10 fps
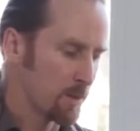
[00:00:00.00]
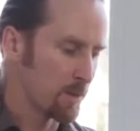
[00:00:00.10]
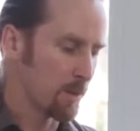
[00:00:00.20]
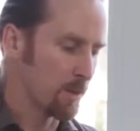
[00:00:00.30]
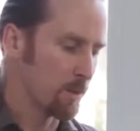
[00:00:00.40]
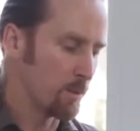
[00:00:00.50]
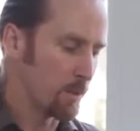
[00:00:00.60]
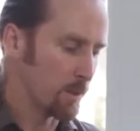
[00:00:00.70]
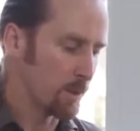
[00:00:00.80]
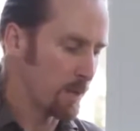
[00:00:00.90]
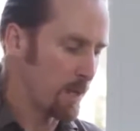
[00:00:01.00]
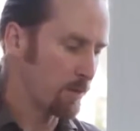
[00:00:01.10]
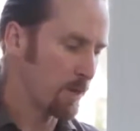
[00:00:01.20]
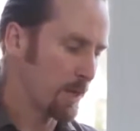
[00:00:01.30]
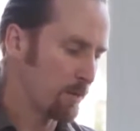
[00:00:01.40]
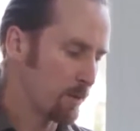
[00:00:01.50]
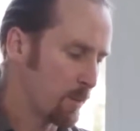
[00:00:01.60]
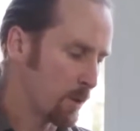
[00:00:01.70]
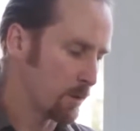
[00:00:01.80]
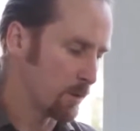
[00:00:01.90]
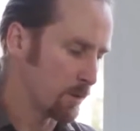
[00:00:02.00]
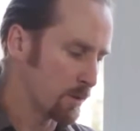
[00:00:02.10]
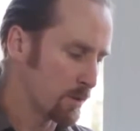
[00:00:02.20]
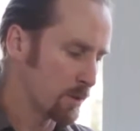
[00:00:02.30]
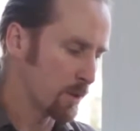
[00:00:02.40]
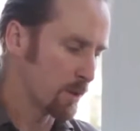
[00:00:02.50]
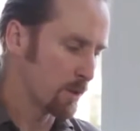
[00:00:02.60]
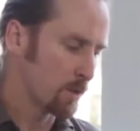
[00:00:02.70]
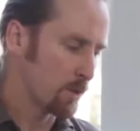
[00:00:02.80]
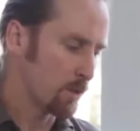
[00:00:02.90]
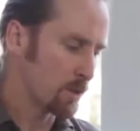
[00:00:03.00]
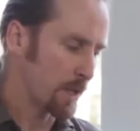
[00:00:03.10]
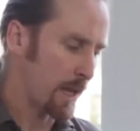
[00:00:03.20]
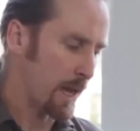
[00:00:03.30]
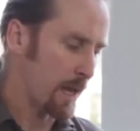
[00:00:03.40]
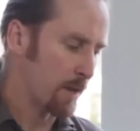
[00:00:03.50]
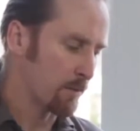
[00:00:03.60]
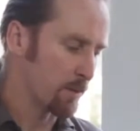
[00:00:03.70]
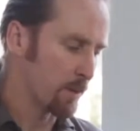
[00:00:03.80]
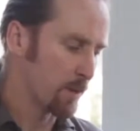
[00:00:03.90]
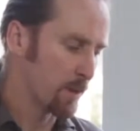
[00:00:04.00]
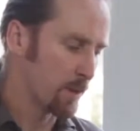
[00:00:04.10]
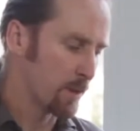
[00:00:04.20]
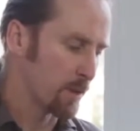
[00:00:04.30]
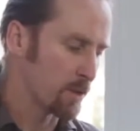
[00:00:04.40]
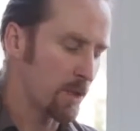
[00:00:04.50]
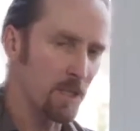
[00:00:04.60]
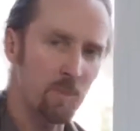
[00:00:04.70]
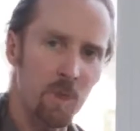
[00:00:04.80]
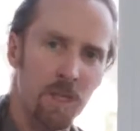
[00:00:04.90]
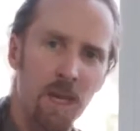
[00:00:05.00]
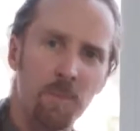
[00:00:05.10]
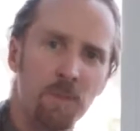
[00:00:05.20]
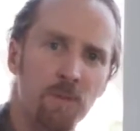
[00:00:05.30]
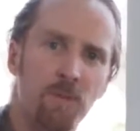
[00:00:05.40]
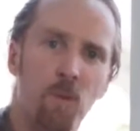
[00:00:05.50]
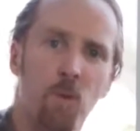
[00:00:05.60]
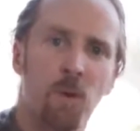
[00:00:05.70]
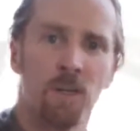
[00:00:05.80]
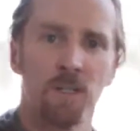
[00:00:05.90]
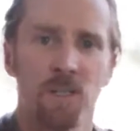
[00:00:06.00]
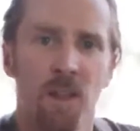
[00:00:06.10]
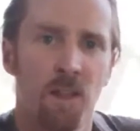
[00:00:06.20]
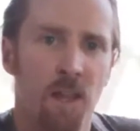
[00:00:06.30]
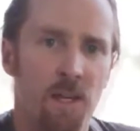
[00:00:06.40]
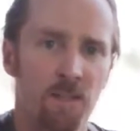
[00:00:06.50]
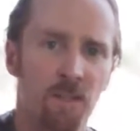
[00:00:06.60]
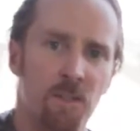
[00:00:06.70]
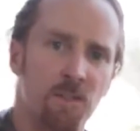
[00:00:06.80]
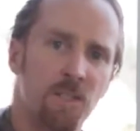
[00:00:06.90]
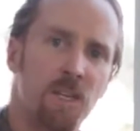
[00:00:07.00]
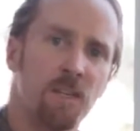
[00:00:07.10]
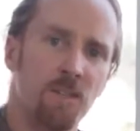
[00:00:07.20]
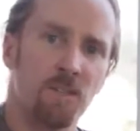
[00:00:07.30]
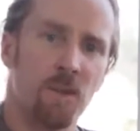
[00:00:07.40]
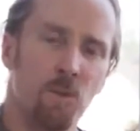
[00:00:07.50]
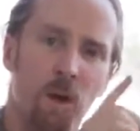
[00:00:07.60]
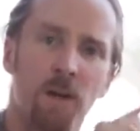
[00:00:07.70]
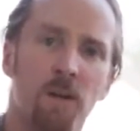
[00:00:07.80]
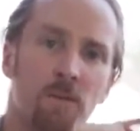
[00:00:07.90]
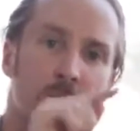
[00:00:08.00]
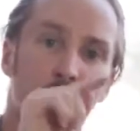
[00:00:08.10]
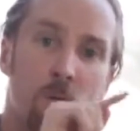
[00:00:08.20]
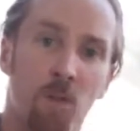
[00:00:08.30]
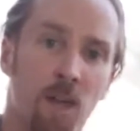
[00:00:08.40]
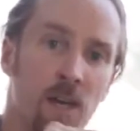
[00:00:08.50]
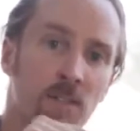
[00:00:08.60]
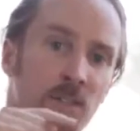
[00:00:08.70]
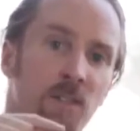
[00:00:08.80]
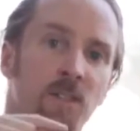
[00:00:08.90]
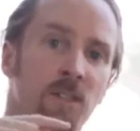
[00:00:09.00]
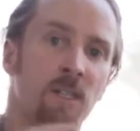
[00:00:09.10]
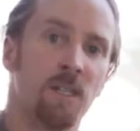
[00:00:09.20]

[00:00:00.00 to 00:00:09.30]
So the entry-level models usually have a shutter speed up to 4/1000th of a second. So 1/4000